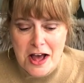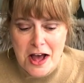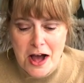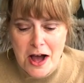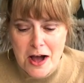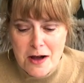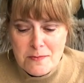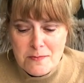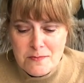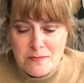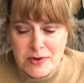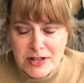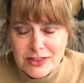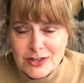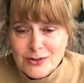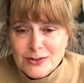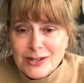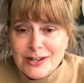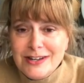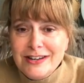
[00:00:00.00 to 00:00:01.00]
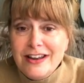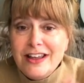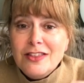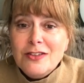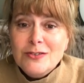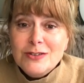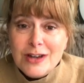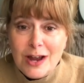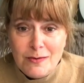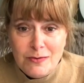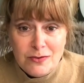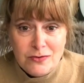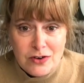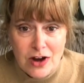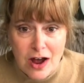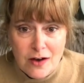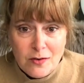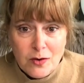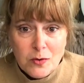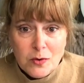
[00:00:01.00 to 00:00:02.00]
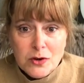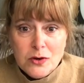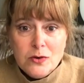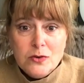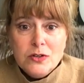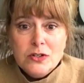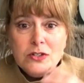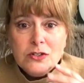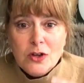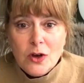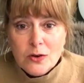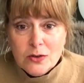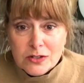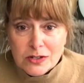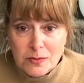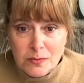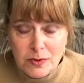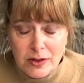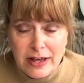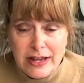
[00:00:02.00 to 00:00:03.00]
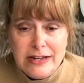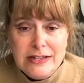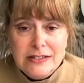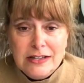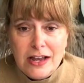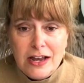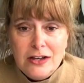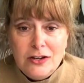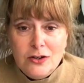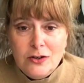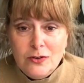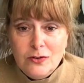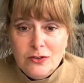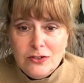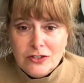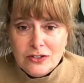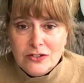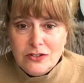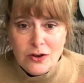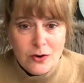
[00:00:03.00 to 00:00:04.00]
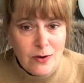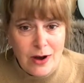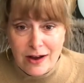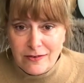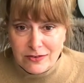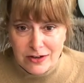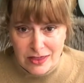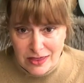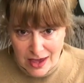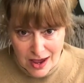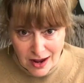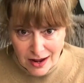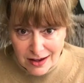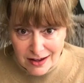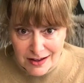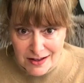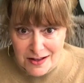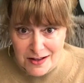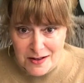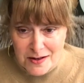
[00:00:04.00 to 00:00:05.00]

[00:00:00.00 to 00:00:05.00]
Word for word: Um, but there's another type of travel where you just go someplace and you just don't have to think